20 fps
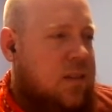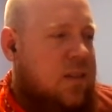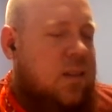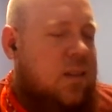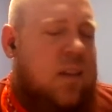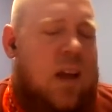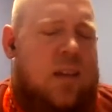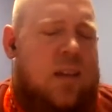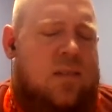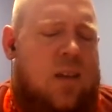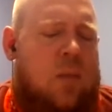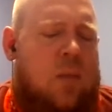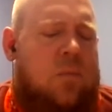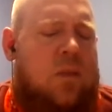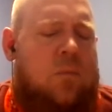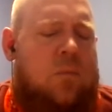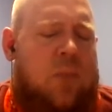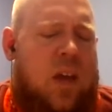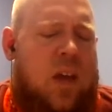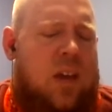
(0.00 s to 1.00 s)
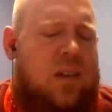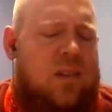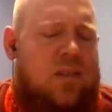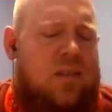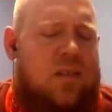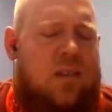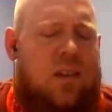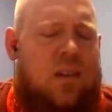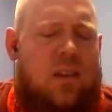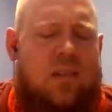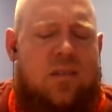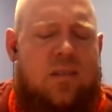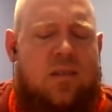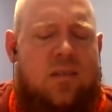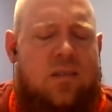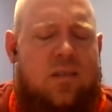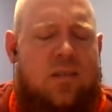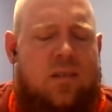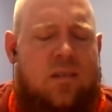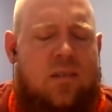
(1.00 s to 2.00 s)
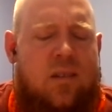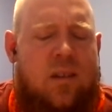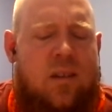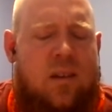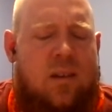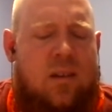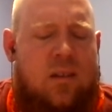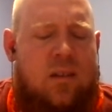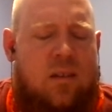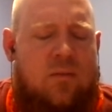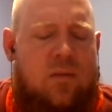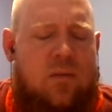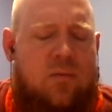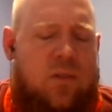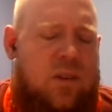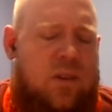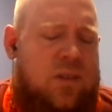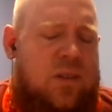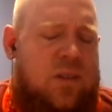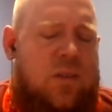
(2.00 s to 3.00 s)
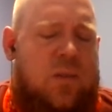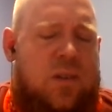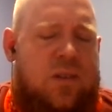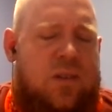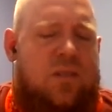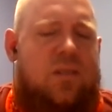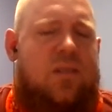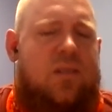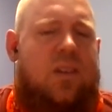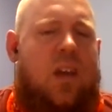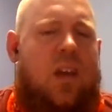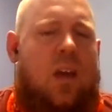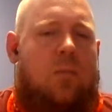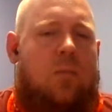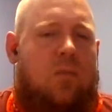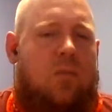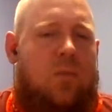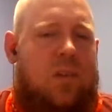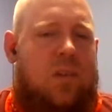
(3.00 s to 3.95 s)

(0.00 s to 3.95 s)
last couple of pages in each of the first two issues of Cable,